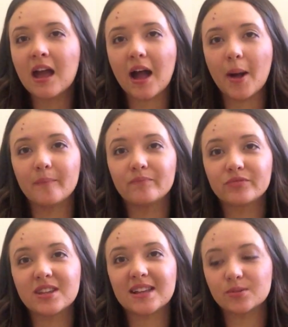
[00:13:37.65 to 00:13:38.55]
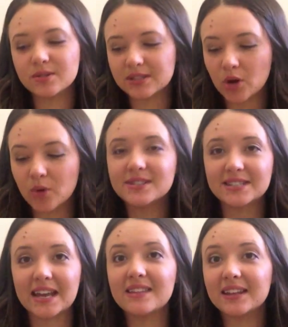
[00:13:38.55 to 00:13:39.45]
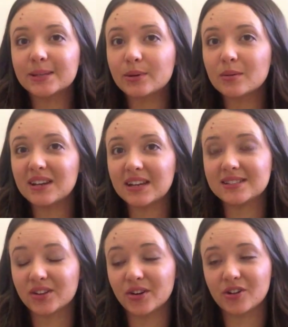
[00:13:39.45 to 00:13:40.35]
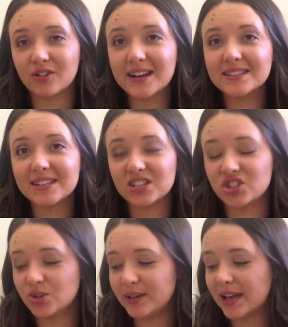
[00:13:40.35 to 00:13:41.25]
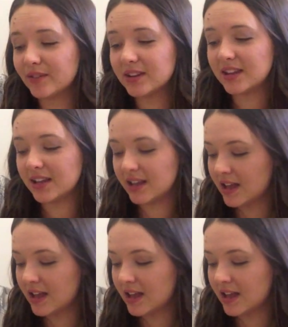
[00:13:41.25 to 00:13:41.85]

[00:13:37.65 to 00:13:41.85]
So that's awesome. Owen's teething at the moment. He is going crazy. He's chewing everything.